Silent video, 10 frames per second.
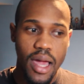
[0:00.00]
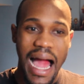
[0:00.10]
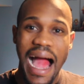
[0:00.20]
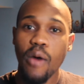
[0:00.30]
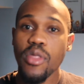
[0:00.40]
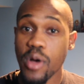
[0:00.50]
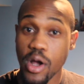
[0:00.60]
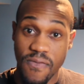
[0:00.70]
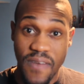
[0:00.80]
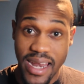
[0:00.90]
how they were
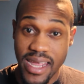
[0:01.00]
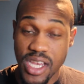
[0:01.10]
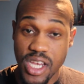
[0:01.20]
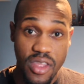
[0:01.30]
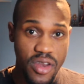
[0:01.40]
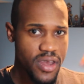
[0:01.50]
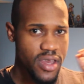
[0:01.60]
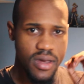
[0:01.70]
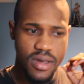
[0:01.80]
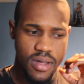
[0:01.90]
fighting each other,
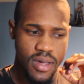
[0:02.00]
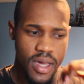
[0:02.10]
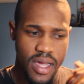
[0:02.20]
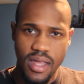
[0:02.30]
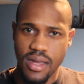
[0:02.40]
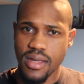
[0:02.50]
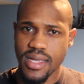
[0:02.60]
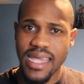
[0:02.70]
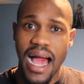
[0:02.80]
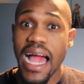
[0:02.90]
the, the, the, the
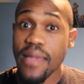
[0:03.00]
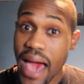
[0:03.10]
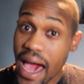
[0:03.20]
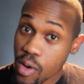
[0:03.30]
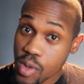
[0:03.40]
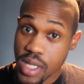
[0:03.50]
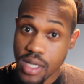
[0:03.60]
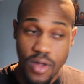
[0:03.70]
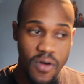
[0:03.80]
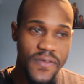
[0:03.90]
sky
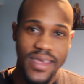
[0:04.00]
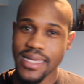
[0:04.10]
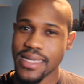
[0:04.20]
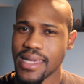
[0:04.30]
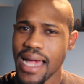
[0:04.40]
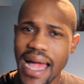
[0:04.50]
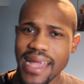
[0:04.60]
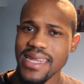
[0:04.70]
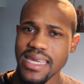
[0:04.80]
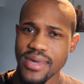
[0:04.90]
battles. Luffy is a
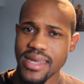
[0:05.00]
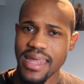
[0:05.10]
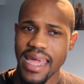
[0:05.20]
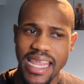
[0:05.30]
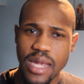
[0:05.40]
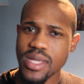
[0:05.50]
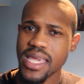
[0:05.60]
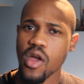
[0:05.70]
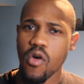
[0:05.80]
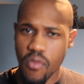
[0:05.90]
sky demon, and he was
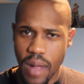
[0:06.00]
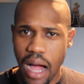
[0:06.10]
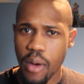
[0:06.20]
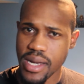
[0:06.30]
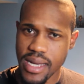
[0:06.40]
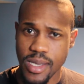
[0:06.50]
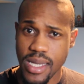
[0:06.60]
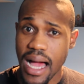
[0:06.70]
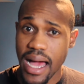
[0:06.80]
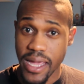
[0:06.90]
getting overpowered in the
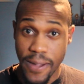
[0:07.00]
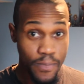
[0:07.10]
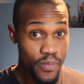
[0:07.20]
sky.